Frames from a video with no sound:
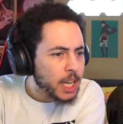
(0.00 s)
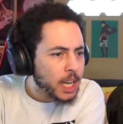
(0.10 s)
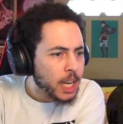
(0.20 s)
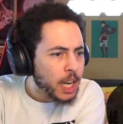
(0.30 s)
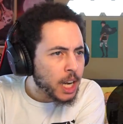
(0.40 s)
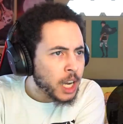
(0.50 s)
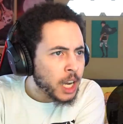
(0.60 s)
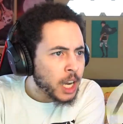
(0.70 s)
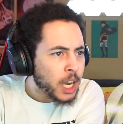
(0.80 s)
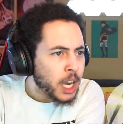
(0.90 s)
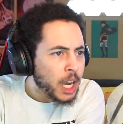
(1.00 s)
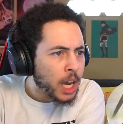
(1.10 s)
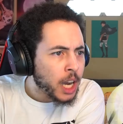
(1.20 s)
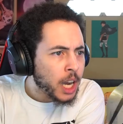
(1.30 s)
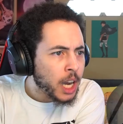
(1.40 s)

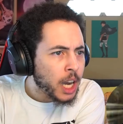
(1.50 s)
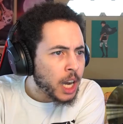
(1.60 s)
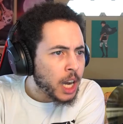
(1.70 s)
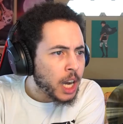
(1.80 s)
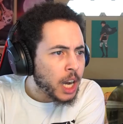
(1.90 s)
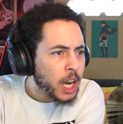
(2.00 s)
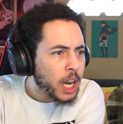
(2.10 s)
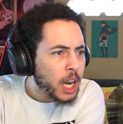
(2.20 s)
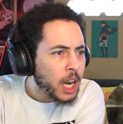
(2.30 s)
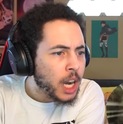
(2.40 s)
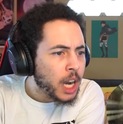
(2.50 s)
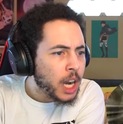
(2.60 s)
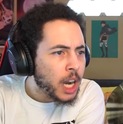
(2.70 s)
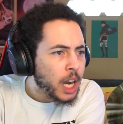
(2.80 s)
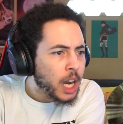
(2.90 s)

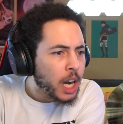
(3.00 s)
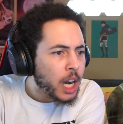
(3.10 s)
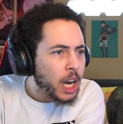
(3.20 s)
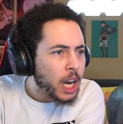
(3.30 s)
Nothing is said.